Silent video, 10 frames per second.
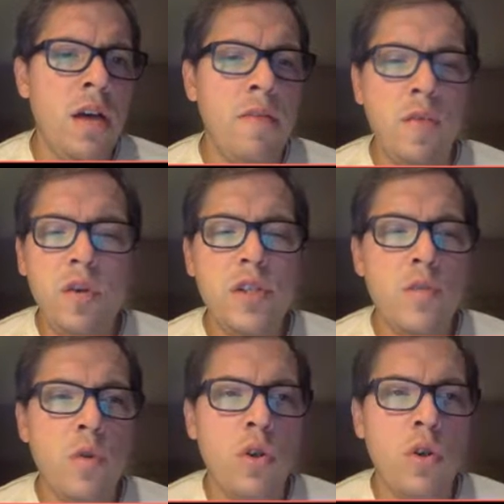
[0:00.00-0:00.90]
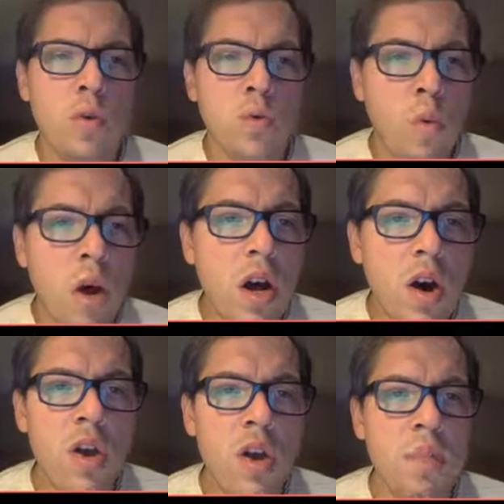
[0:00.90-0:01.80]
First, of course, was what
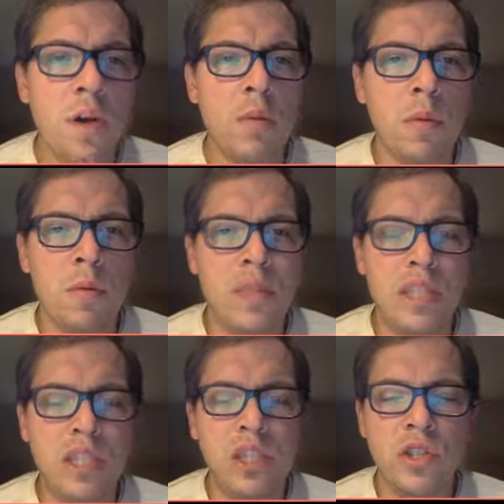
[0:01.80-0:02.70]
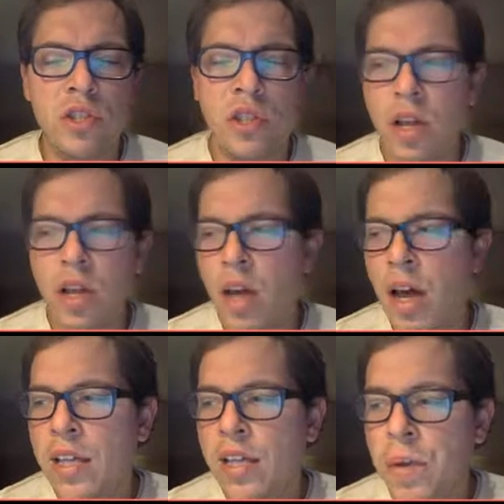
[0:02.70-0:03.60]
are the proper procedures?
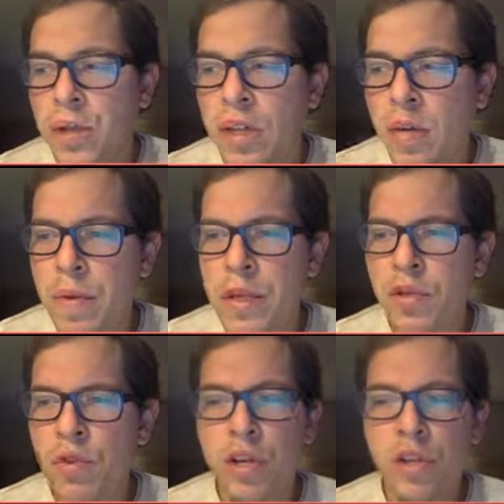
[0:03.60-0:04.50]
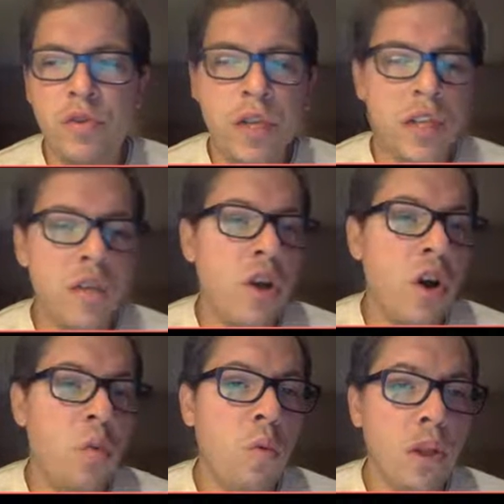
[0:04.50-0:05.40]
As a building administrator, you need to
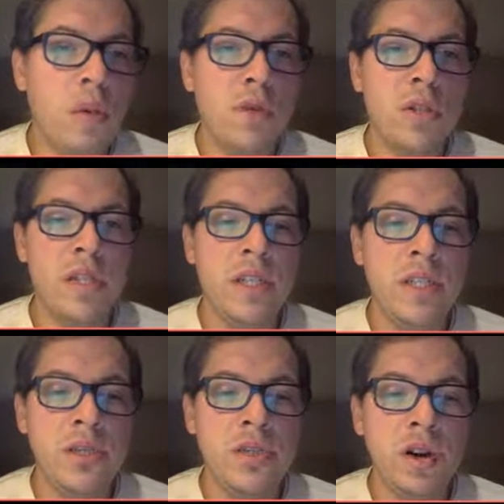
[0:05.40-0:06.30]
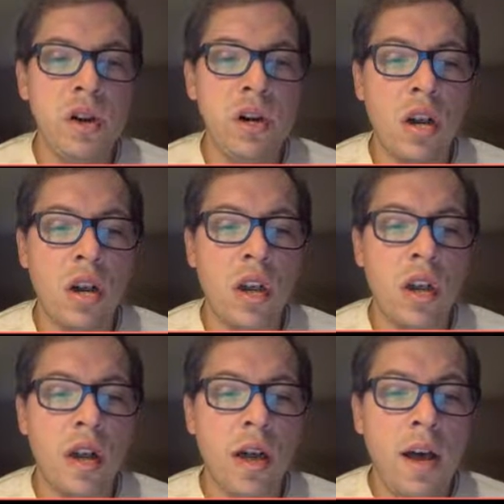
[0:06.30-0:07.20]
know what the procedures are,
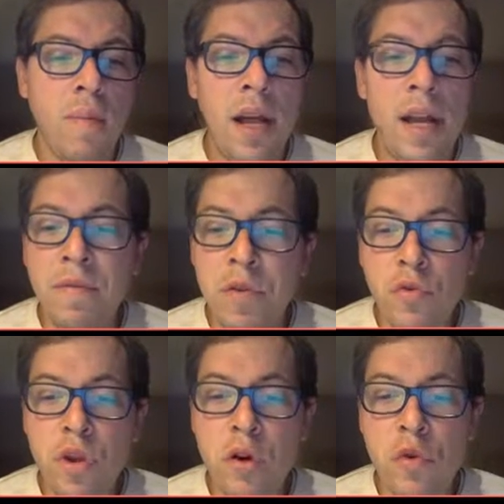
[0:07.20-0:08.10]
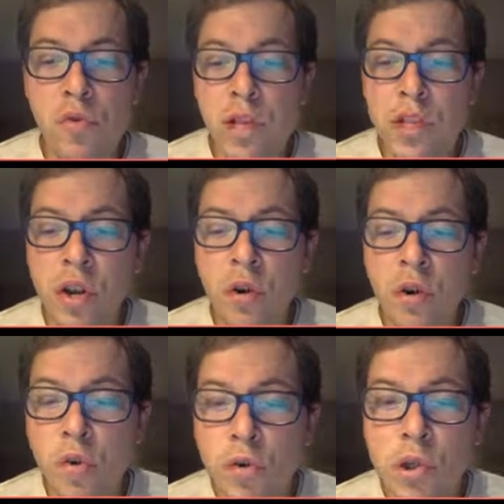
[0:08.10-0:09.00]
and if you don't, you need to know
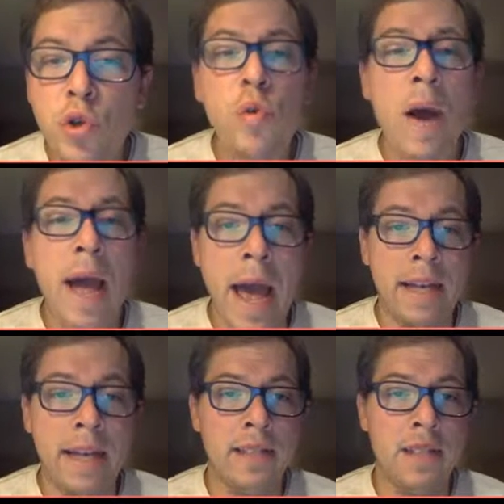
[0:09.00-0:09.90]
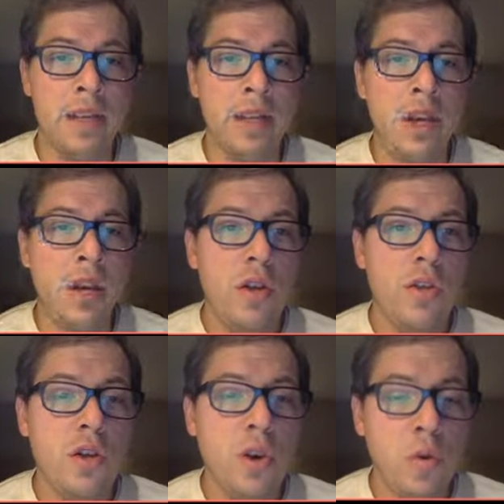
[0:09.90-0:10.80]
who to ask.
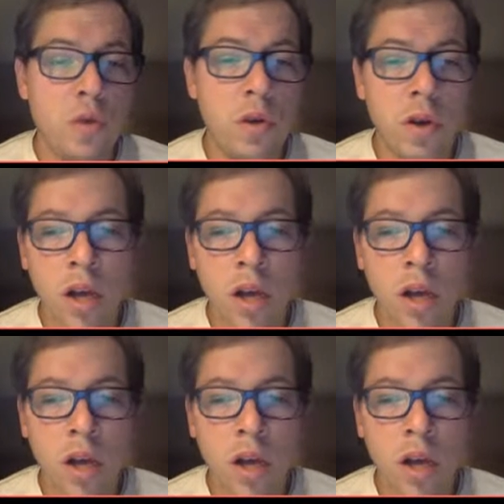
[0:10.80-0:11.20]
So